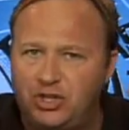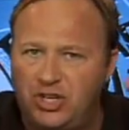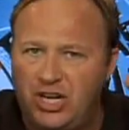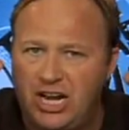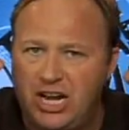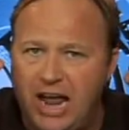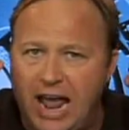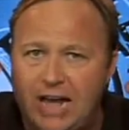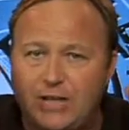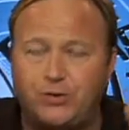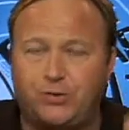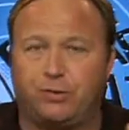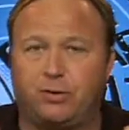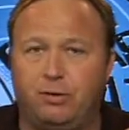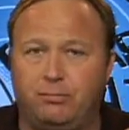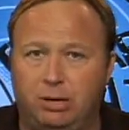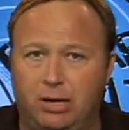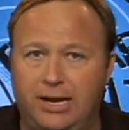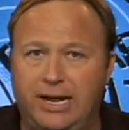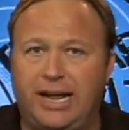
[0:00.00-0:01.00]
just
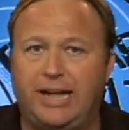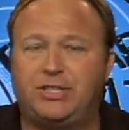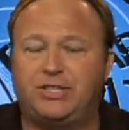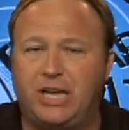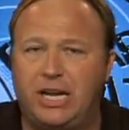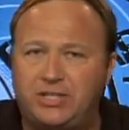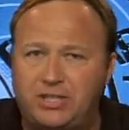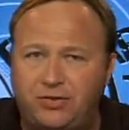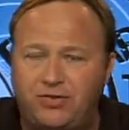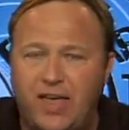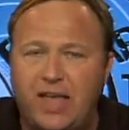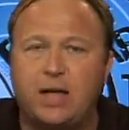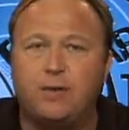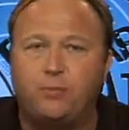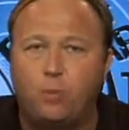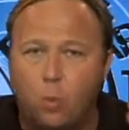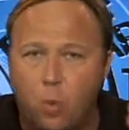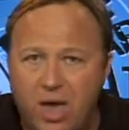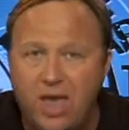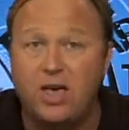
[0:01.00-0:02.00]
inexorably, it's a
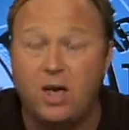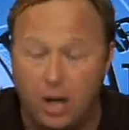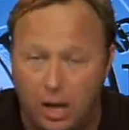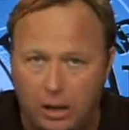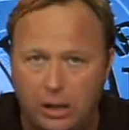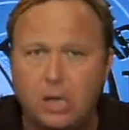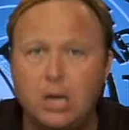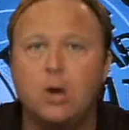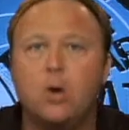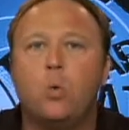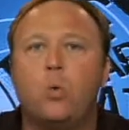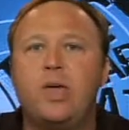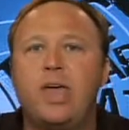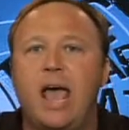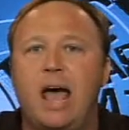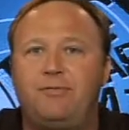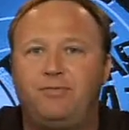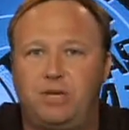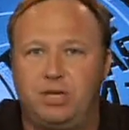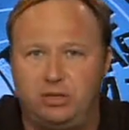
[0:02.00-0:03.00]
thing of will.
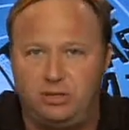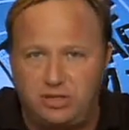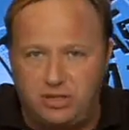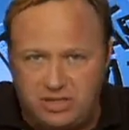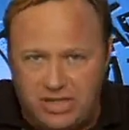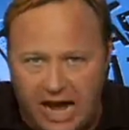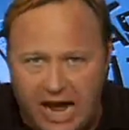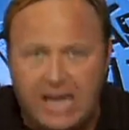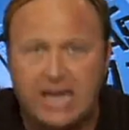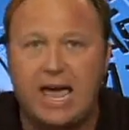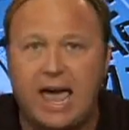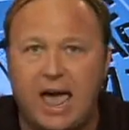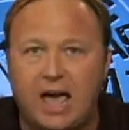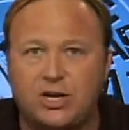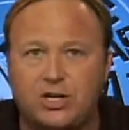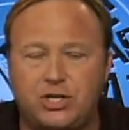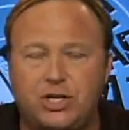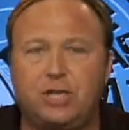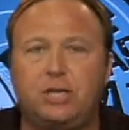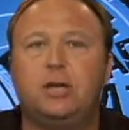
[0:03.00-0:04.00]
We have to take
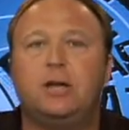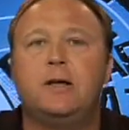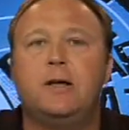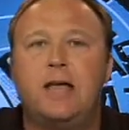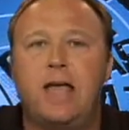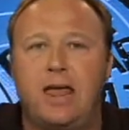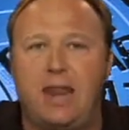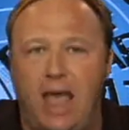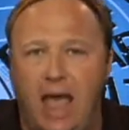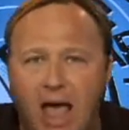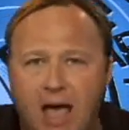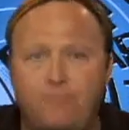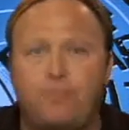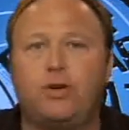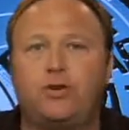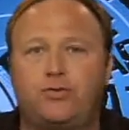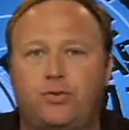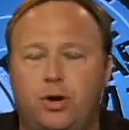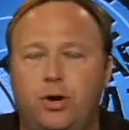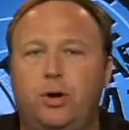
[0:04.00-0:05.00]
action and
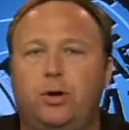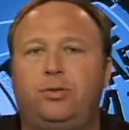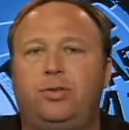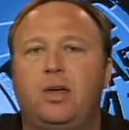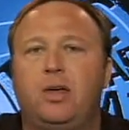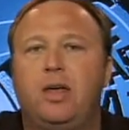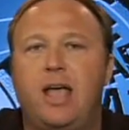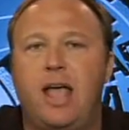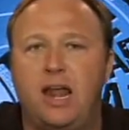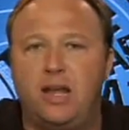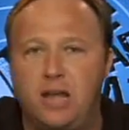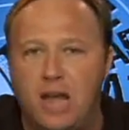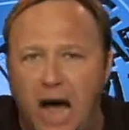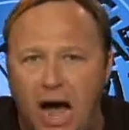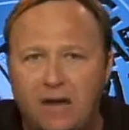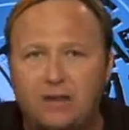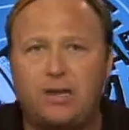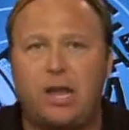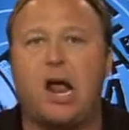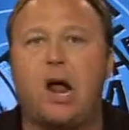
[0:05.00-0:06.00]
have the truth
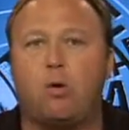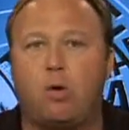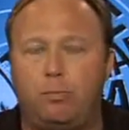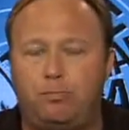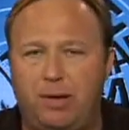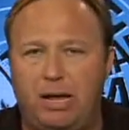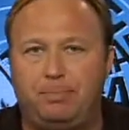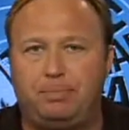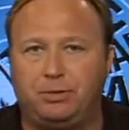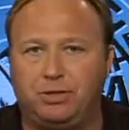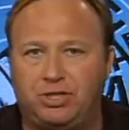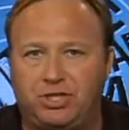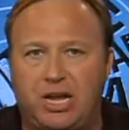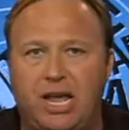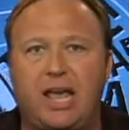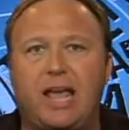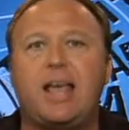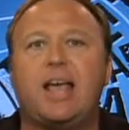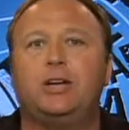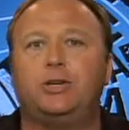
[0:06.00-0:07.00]
and not care what people
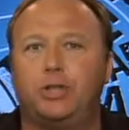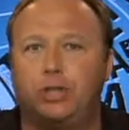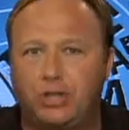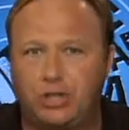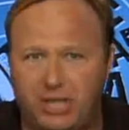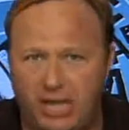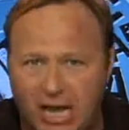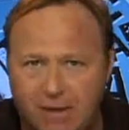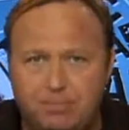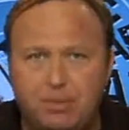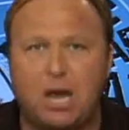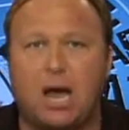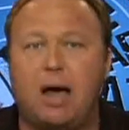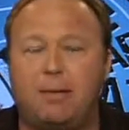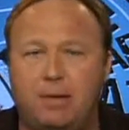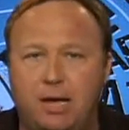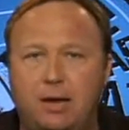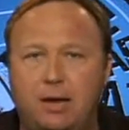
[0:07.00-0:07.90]
say and just keep